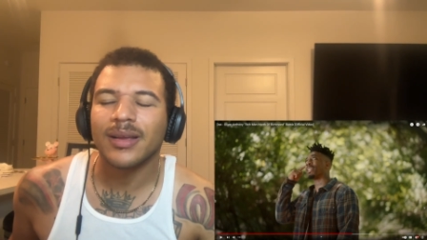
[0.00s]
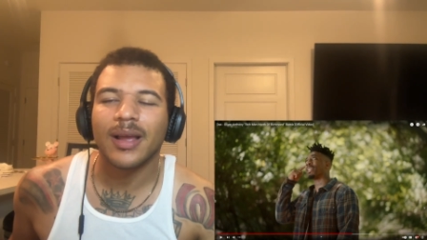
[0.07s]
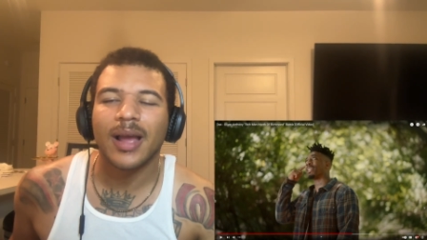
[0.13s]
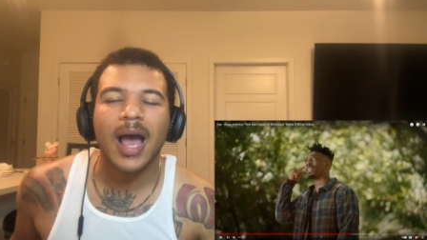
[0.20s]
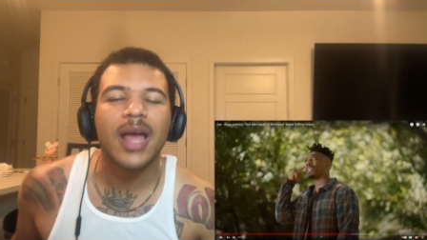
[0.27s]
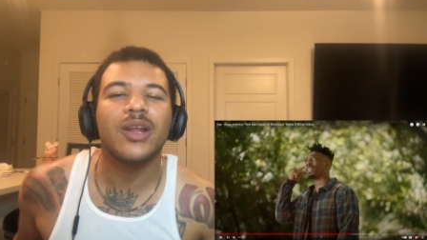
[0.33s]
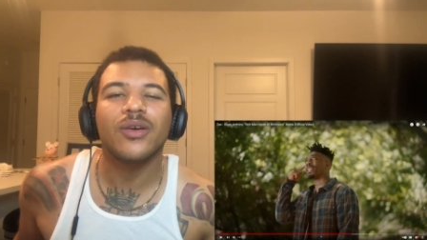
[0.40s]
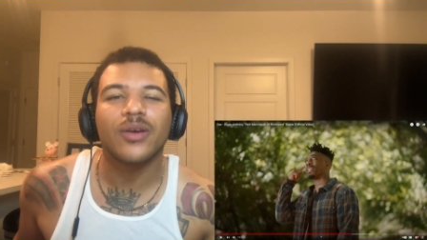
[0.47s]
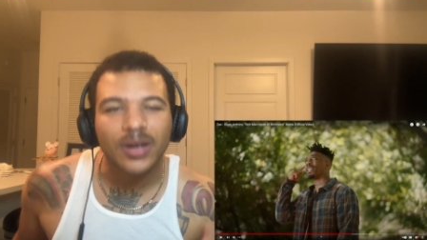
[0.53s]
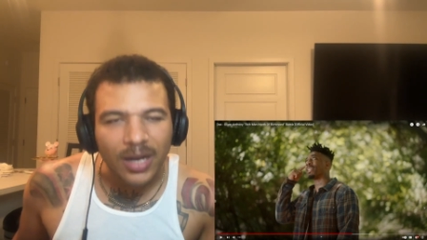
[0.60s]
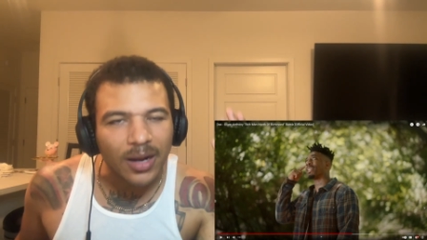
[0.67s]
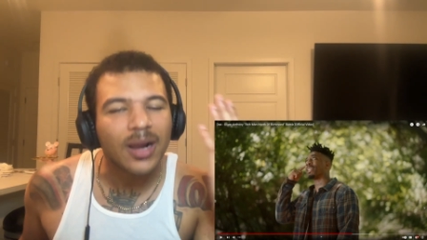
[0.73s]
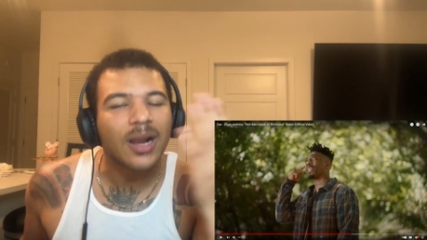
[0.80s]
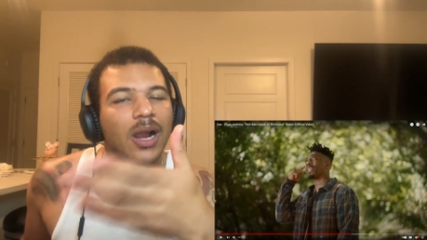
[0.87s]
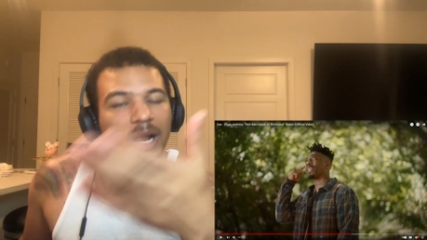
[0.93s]
How you gonna
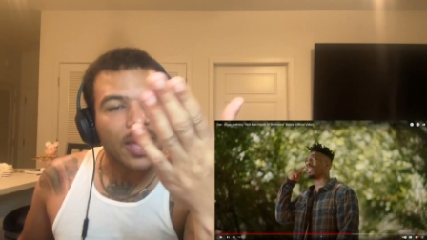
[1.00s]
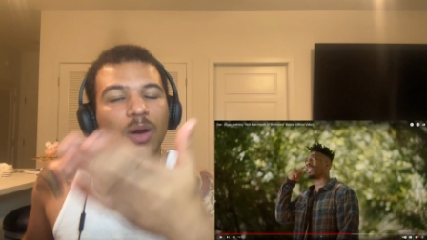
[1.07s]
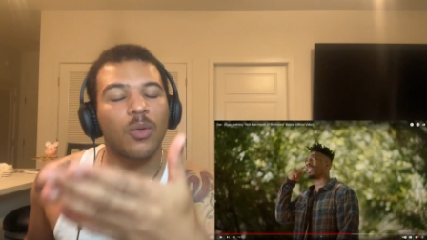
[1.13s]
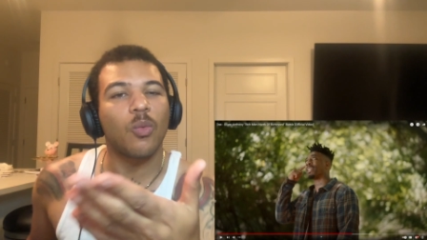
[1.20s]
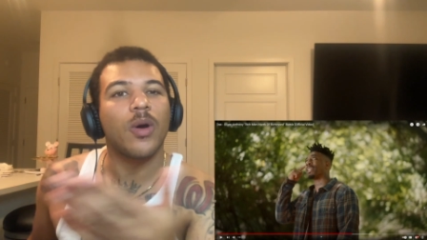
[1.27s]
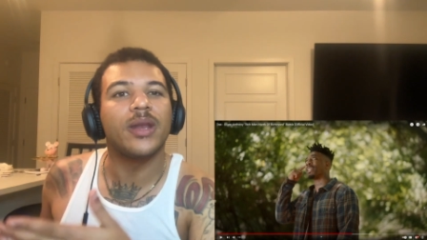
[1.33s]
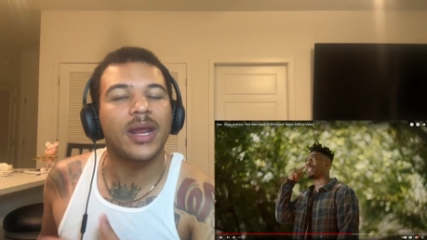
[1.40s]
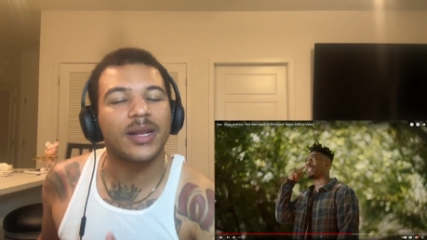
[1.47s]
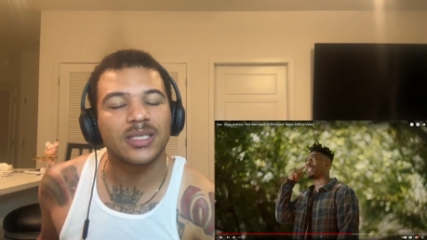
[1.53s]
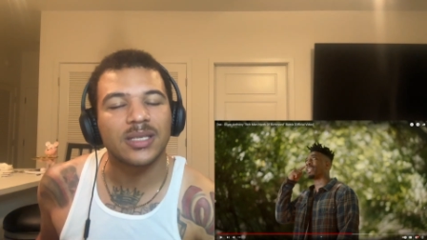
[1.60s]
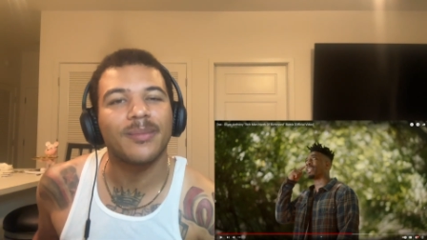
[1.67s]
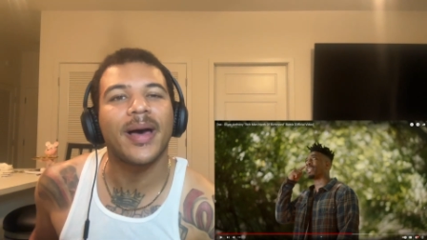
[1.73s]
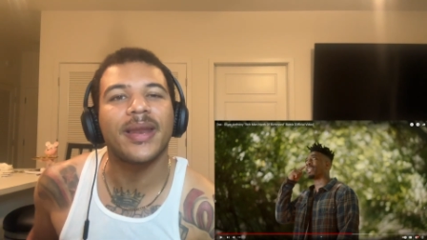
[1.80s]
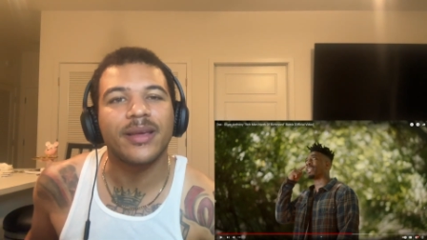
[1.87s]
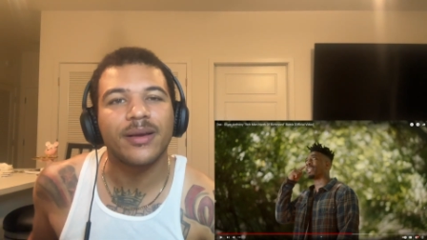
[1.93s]
click one day that
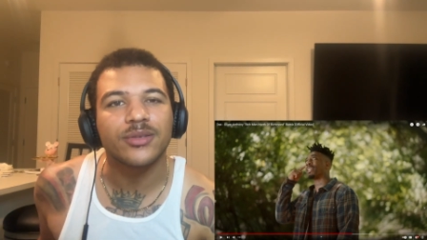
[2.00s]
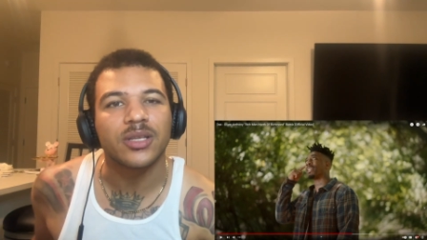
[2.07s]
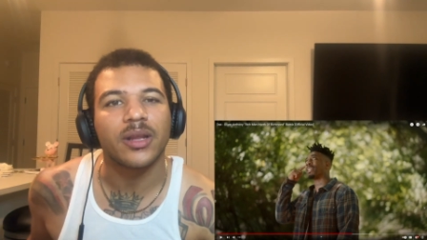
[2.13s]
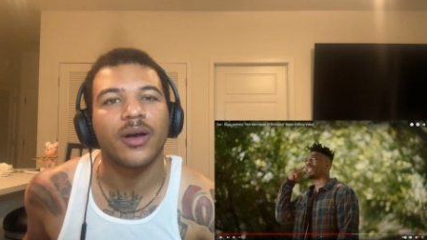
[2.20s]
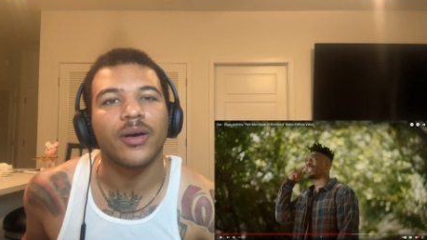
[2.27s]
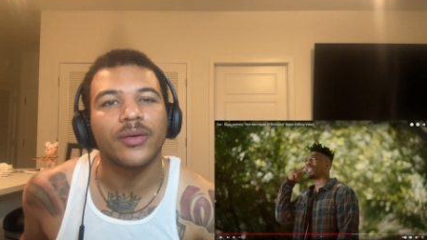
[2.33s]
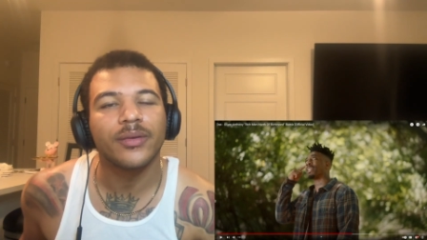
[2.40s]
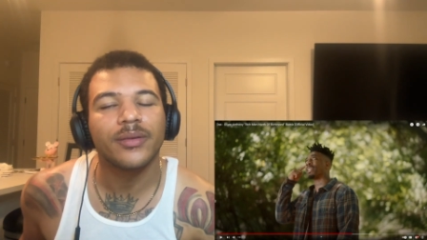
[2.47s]
somebody else know?